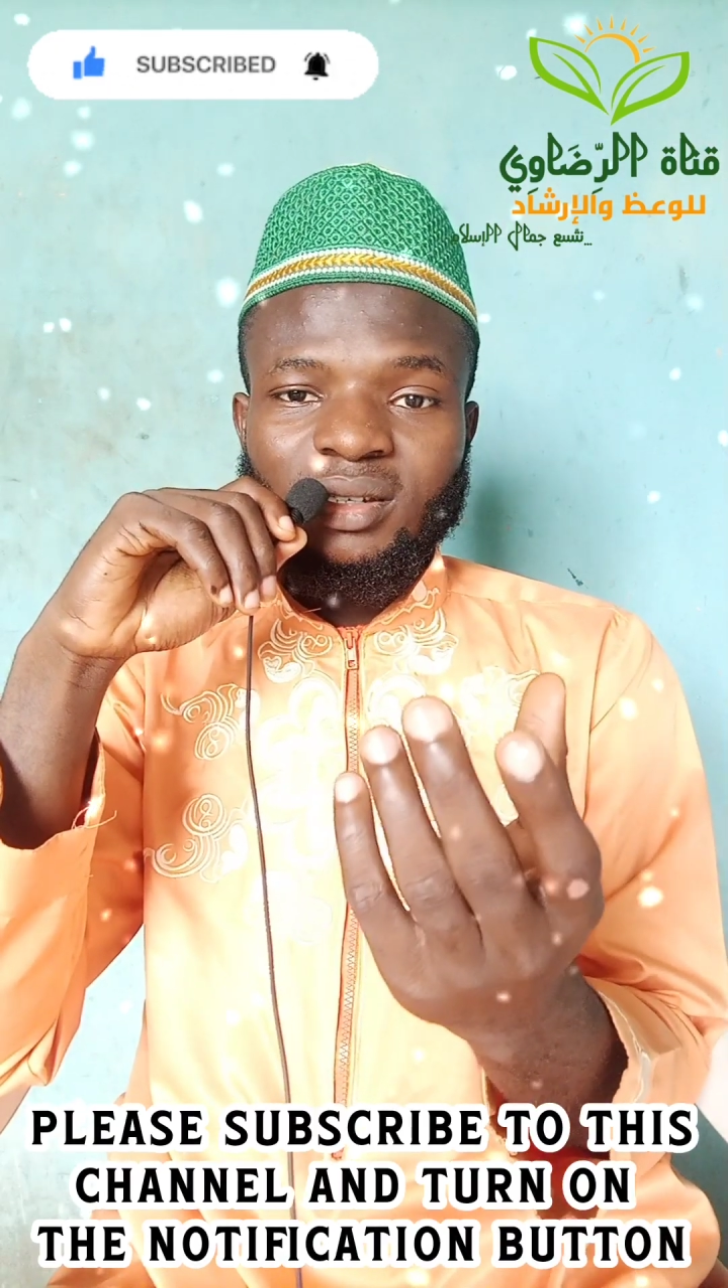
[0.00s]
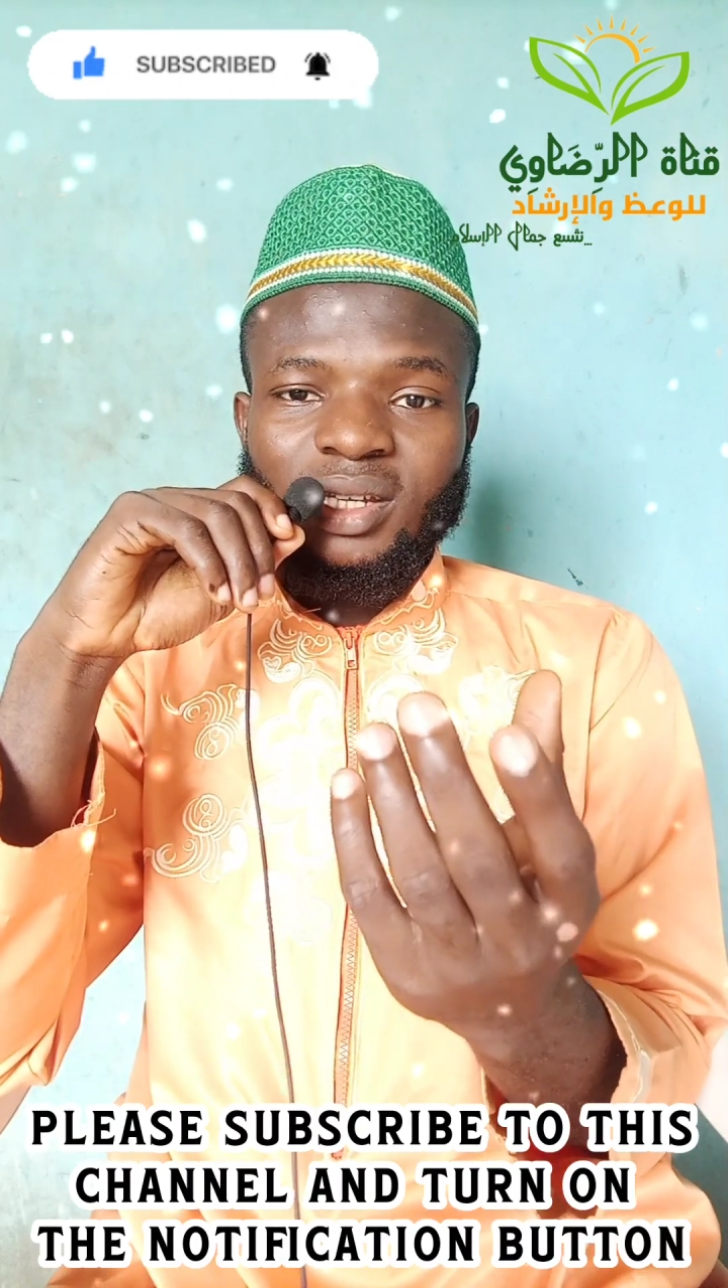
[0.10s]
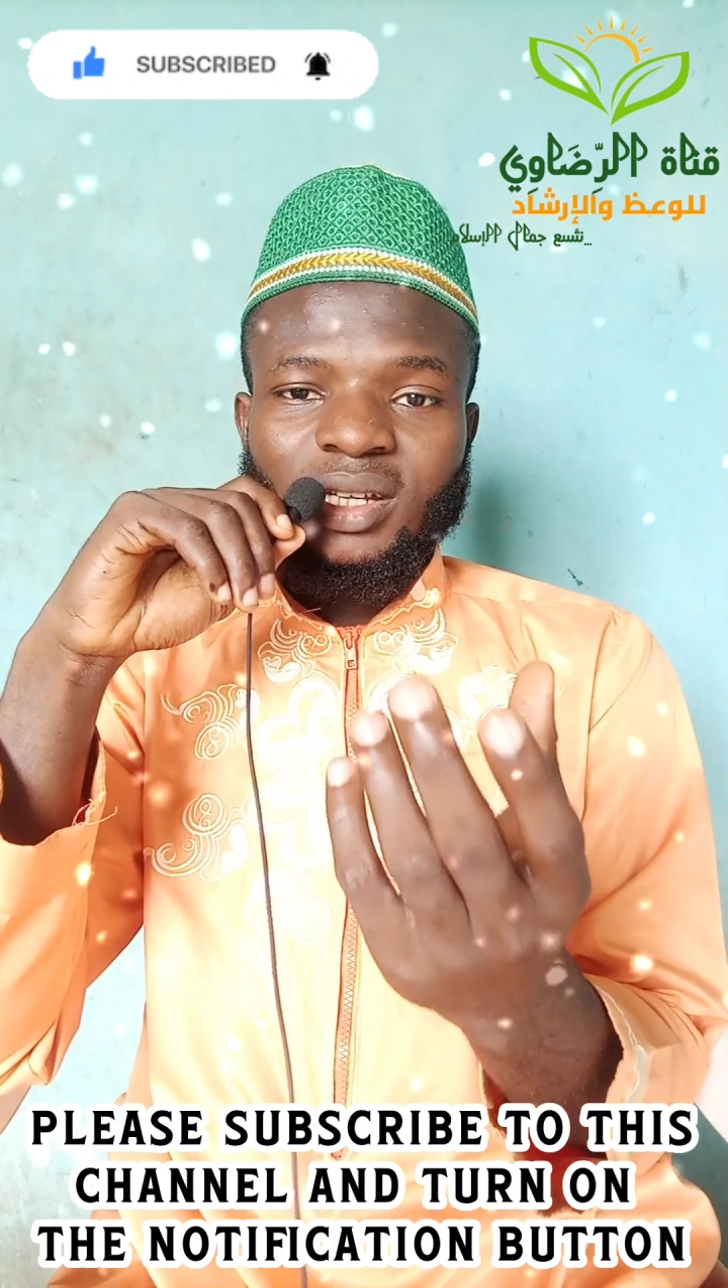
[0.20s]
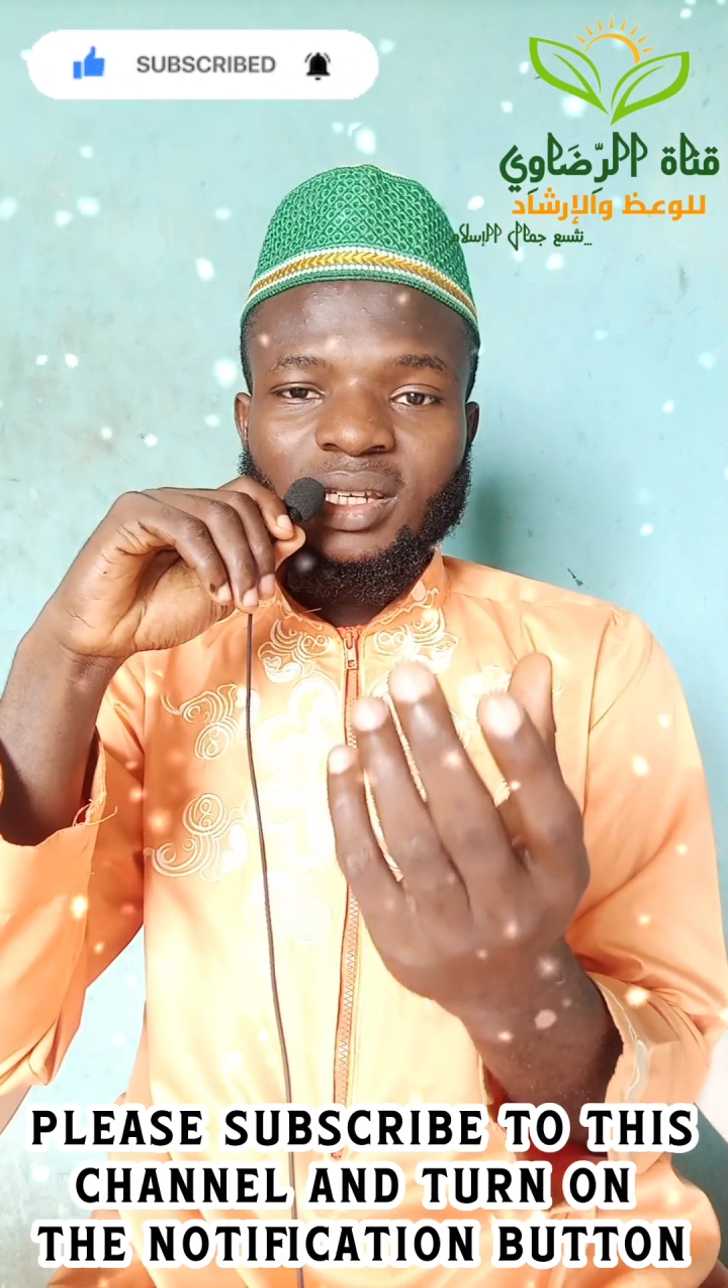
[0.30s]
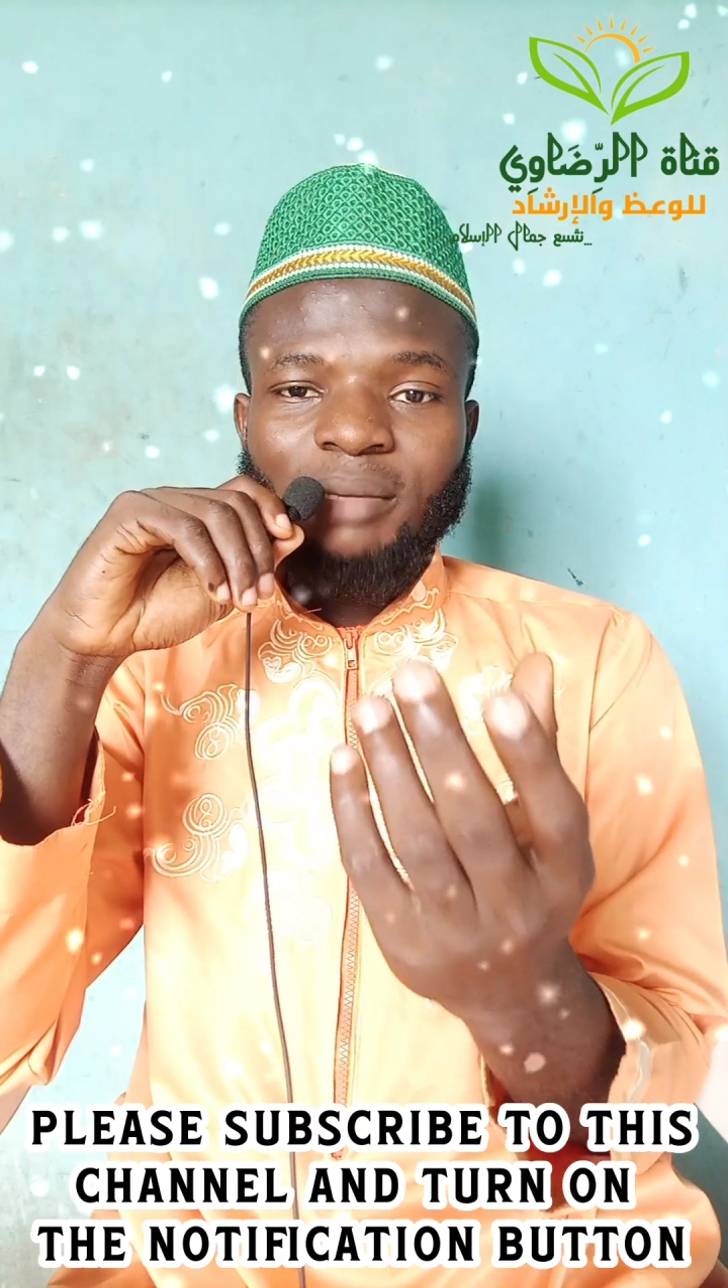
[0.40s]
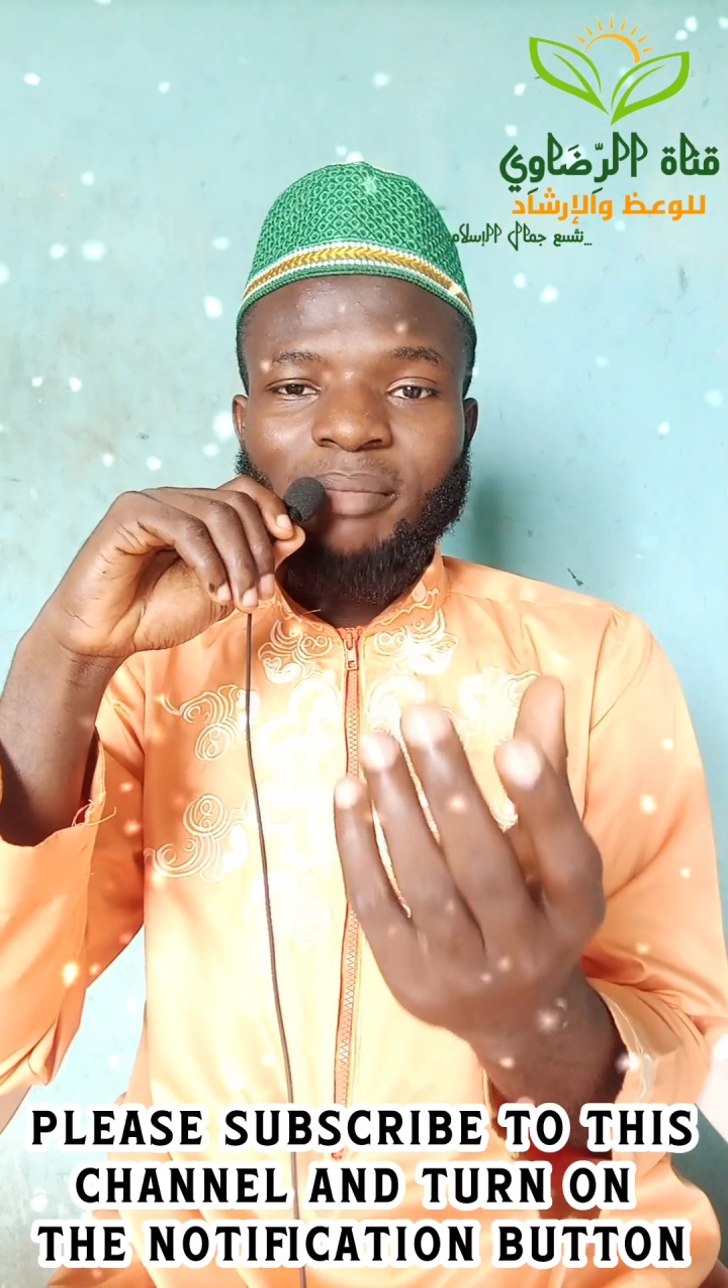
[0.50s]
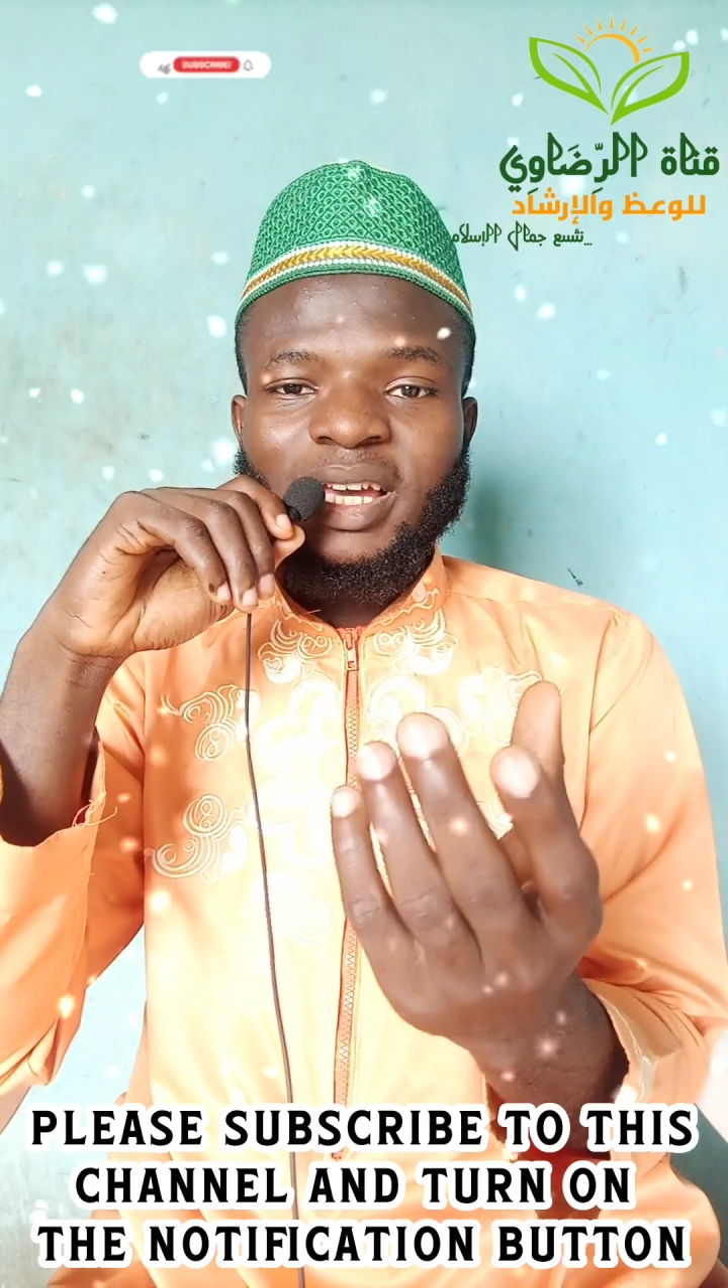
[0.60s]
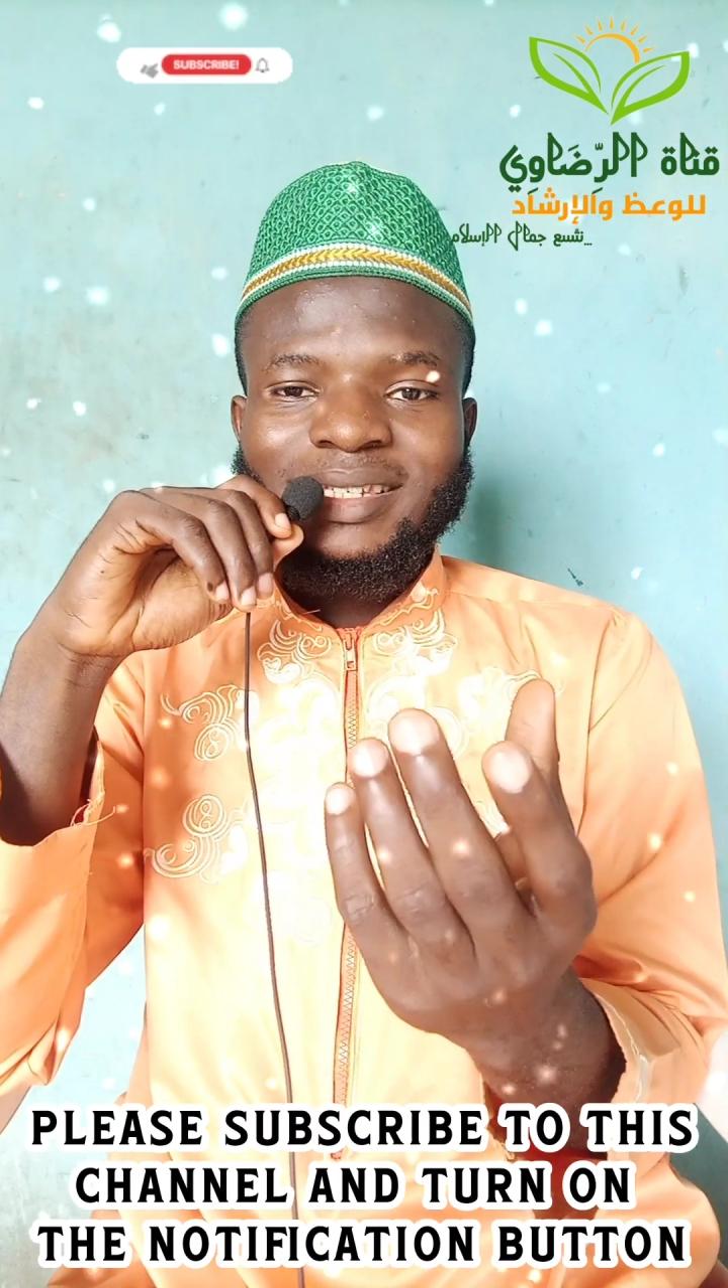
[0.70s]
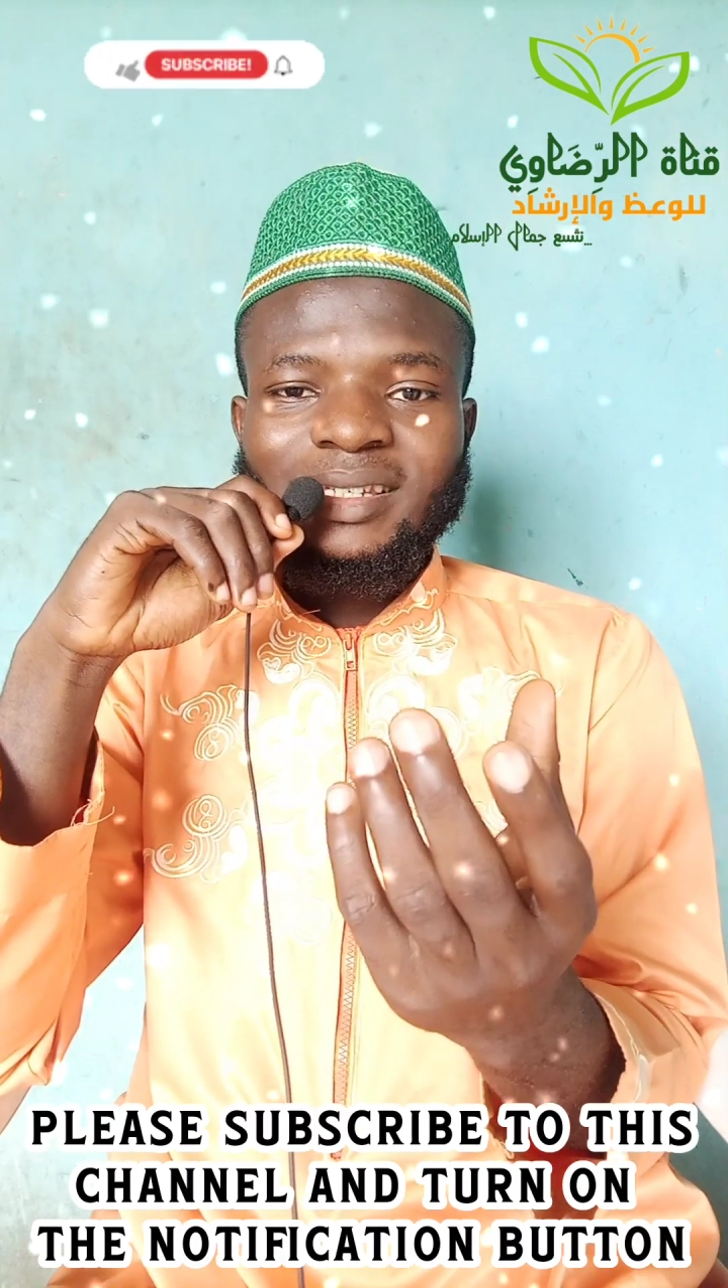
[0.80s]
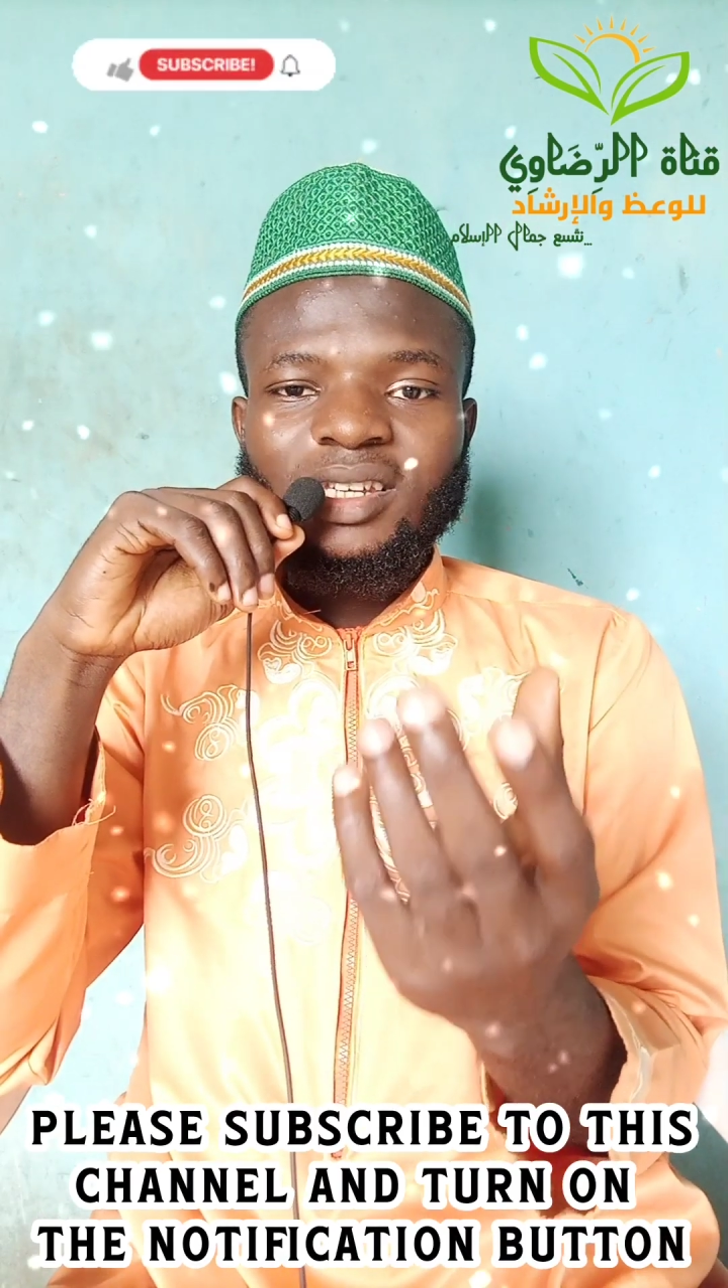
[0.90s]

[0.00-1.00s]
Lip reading: the mercy,